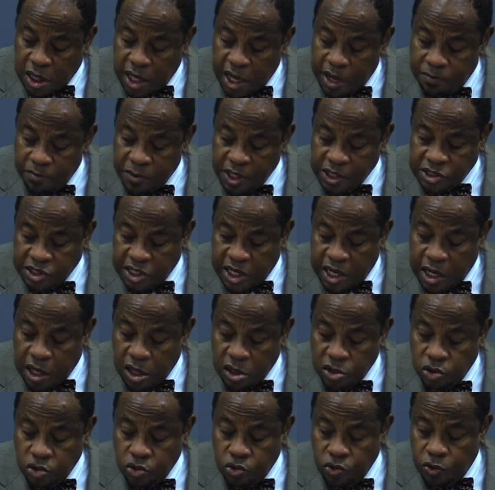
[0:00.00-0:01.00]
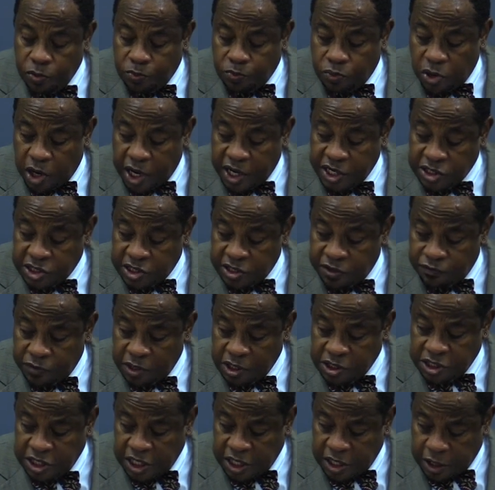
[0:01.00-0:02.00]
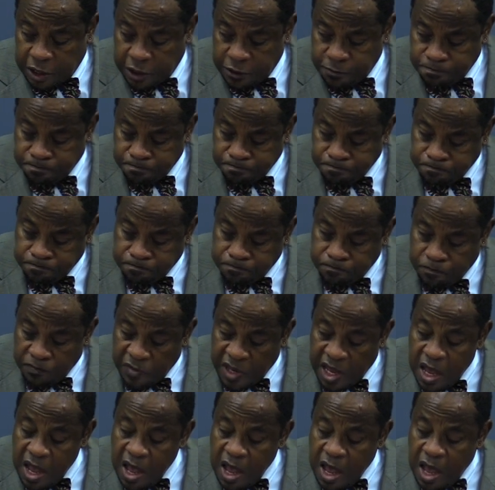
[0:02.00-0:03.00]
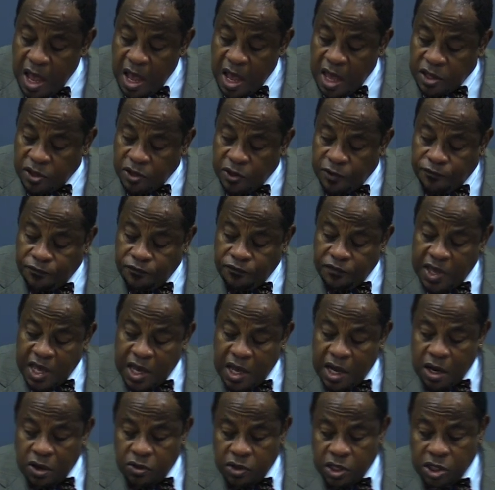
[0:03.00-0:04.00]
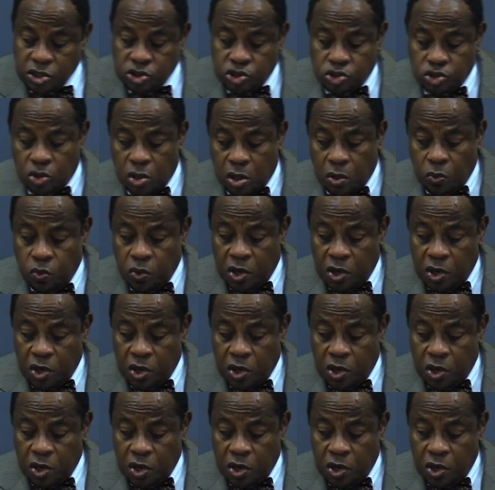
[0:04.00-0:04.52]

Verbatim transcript: let me tell you the price of the ticket. The fare is your